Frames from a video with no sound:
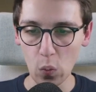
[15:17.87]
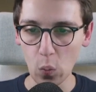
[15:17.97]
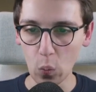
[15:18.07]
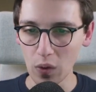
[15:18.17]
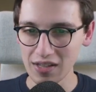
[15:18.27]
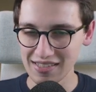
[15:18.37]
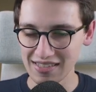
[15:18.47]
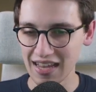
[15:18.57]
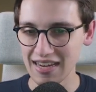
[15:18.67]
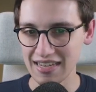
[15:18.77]
One
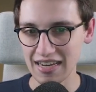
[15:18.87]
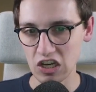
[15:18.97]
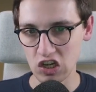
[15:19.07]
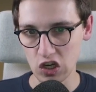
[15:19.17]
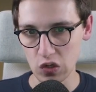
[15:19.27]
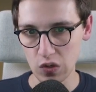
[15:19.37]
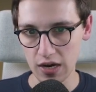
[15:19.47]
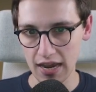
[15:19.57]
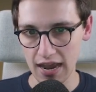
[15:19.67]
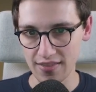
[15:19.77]
slight issue,
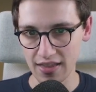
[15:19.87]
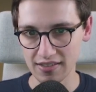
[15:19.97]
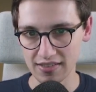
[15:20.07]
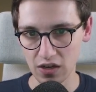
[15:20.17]
and that is that